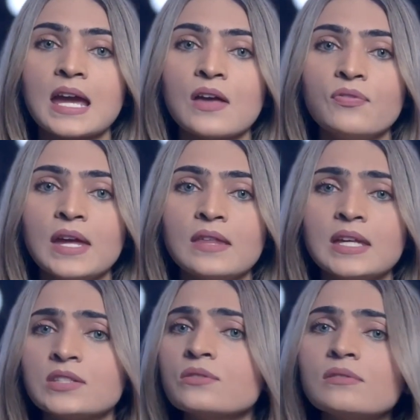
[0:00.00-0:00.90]

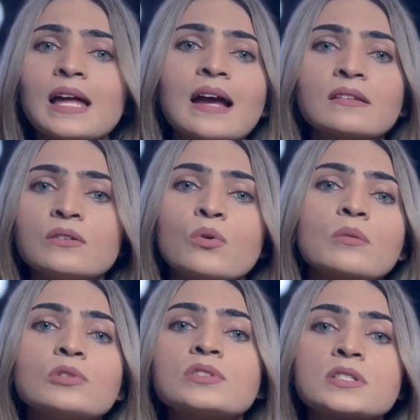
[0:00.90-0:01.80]
they do lack the
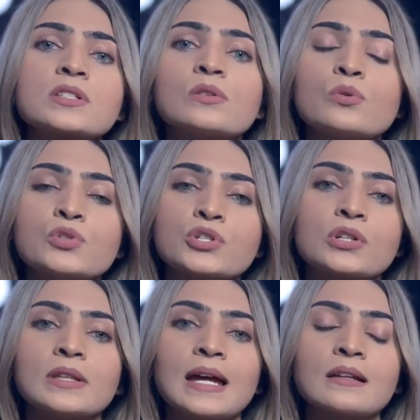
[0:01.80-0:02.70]
normal
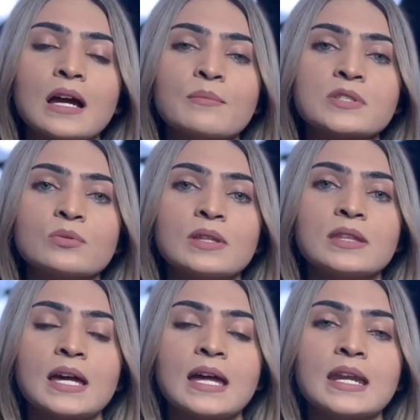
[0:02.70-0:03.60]
disclosure that comes
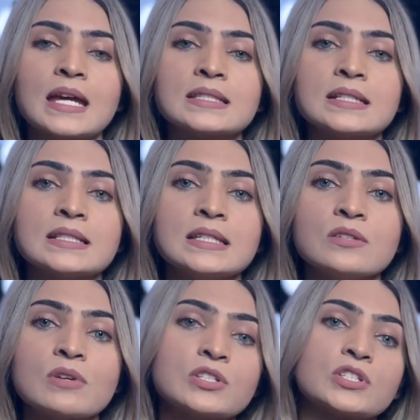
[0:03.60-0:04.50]
with an
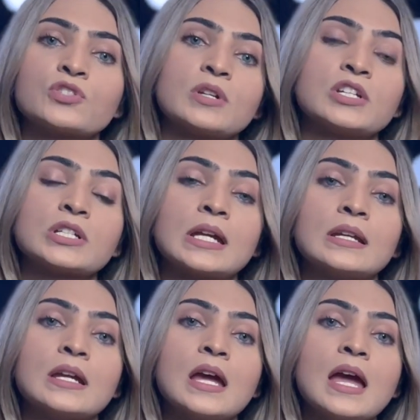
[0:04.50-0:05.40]
SEC
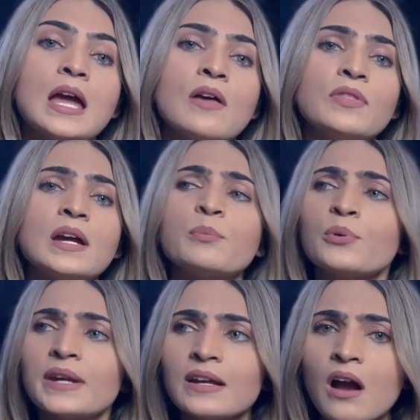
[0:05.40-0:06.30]
registration. They are
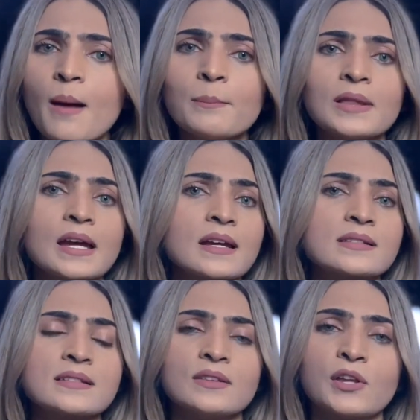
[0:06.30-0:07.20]
pretty
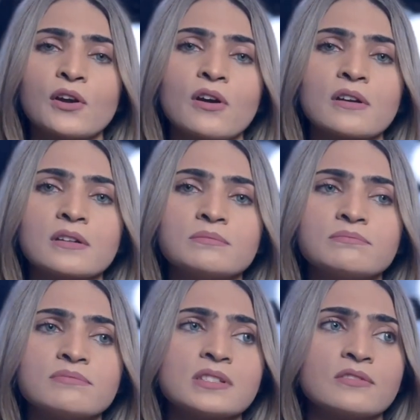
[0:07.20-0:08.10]
complex and they are
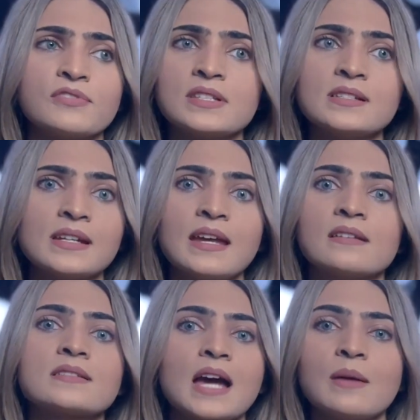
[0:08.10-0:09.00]

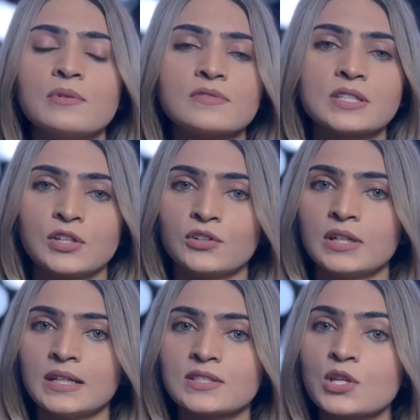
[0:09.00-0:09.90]
sophisticated type of
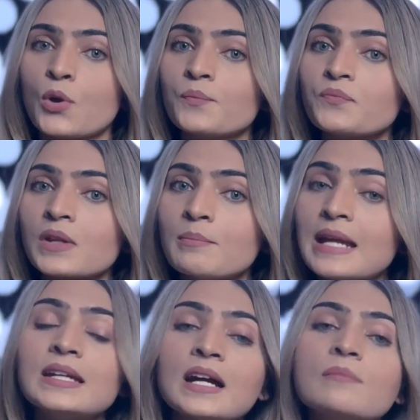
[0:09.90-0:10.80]
security. So
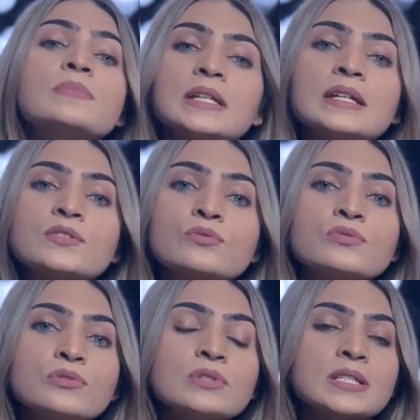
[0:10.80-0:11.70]
Many companies
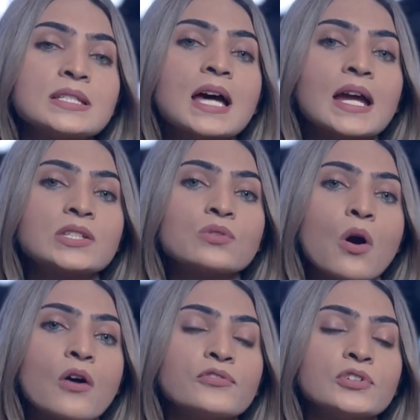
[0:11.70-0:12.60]
who do decide to
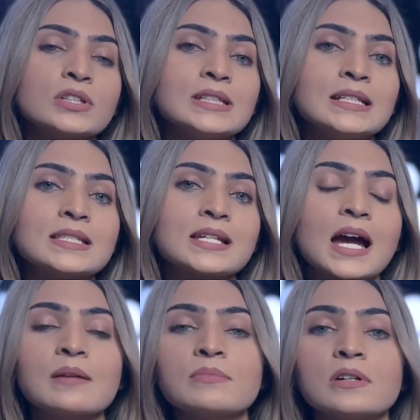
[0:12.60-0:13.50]
offer these
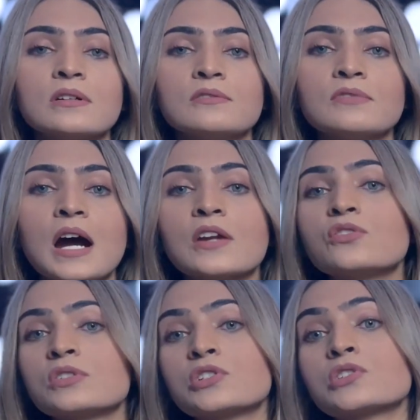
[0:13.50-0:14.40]
type of
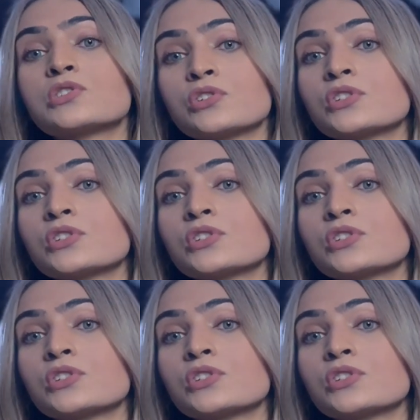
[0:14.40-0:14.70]
unregistered